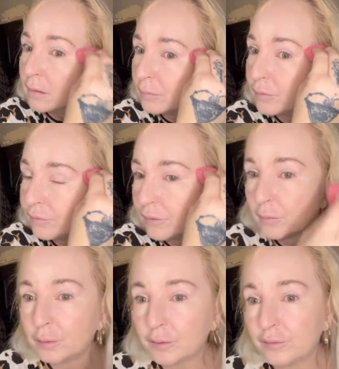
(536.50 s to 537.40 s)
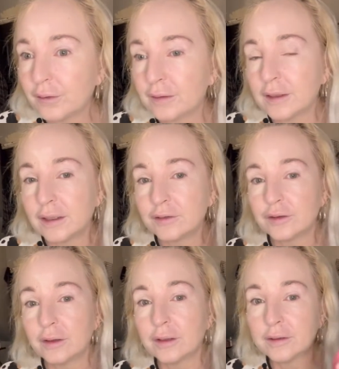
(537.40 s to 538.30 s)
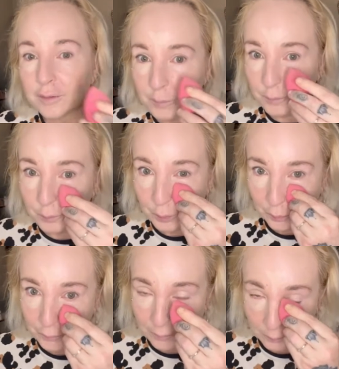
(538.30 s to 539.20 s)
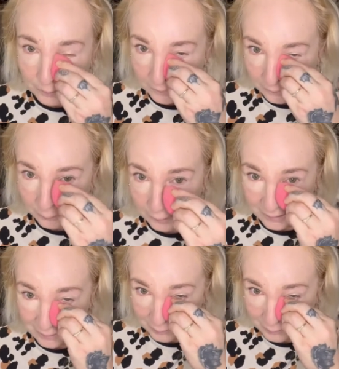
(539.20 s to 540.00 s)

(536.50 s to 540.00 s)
Before I put the foundation on, I did put a P. Louise